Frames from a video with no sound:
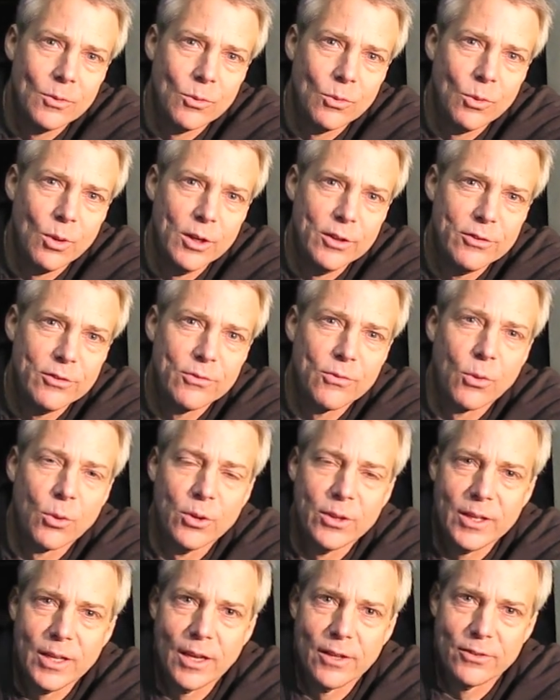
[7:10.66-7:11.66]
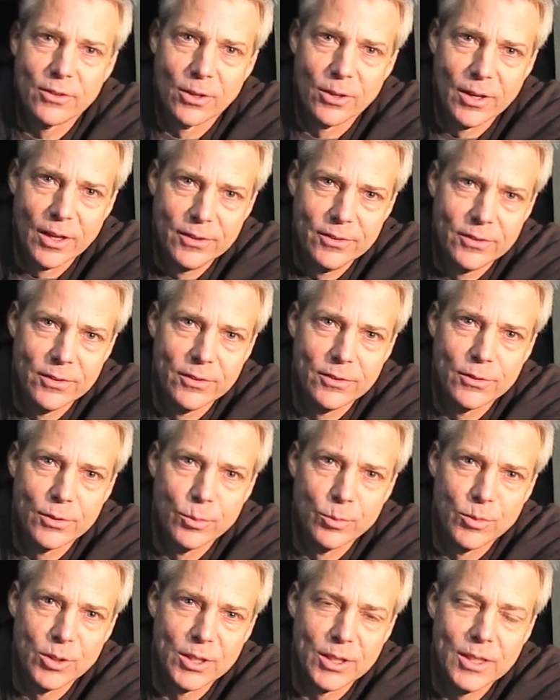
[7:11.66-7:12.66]
was for the S R S
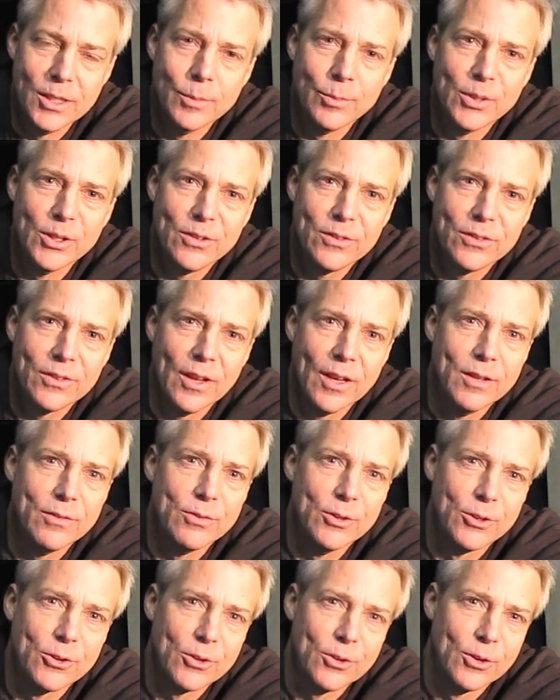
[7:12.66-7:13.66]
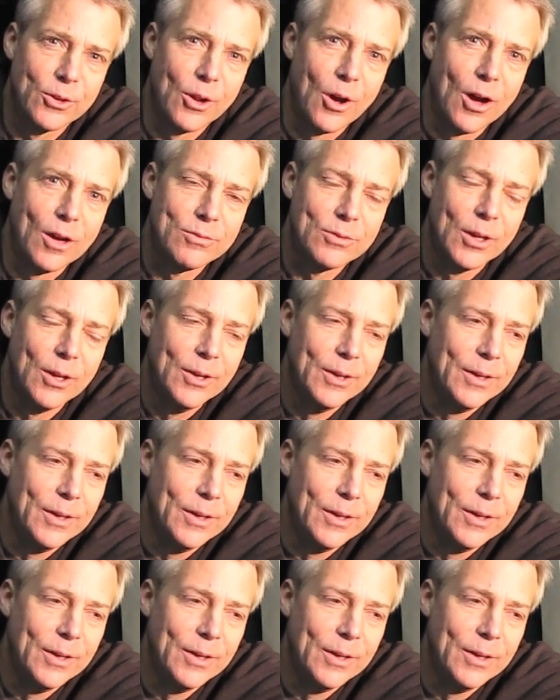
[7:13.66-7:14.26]
system to keep it safe and turned off,